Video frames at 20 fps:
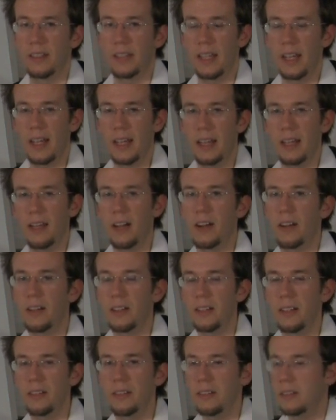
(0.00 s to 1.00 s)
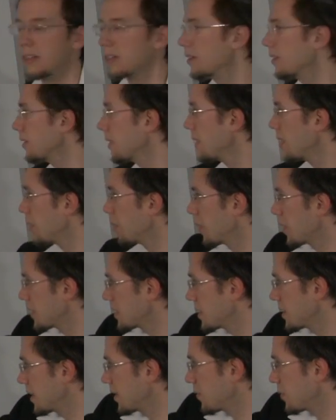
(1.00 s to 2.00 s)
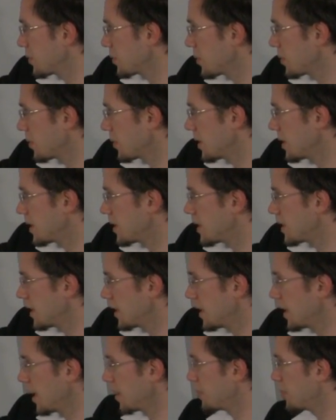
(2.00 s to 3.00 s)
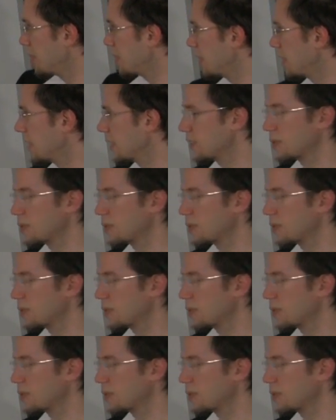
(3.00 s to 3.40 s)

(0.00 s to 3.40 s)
okay, all you do, what's the difference between C and B?